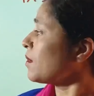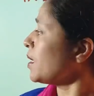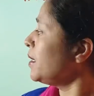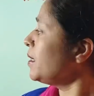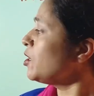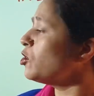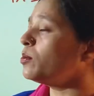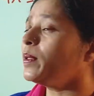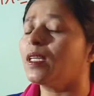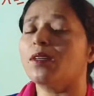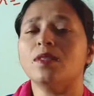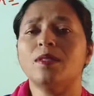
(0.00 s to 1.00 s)
In
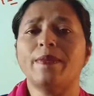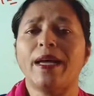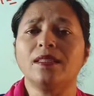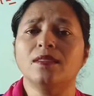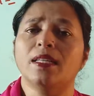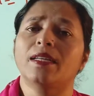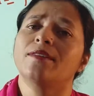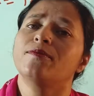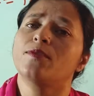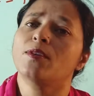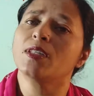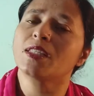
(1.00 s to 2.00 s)
cubic closed pack there are
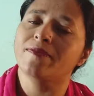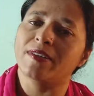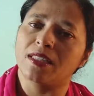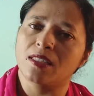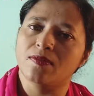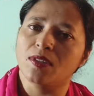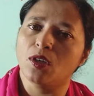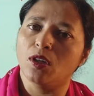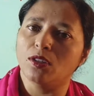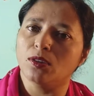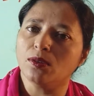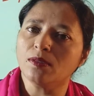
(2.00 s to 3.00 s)
4 spheres, we
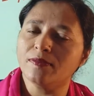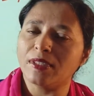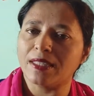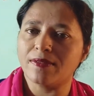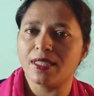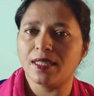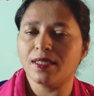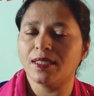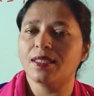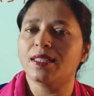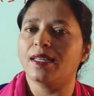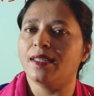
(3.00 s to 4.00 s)
all know, we have studied
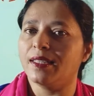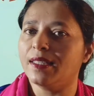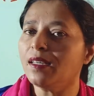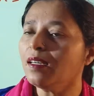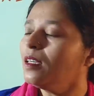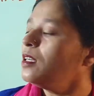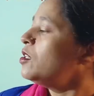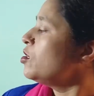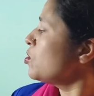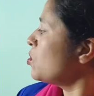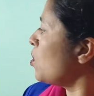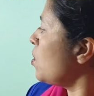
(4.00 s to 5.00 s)
it earlier.
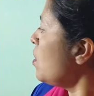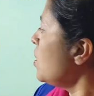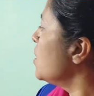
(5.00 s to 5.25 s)
So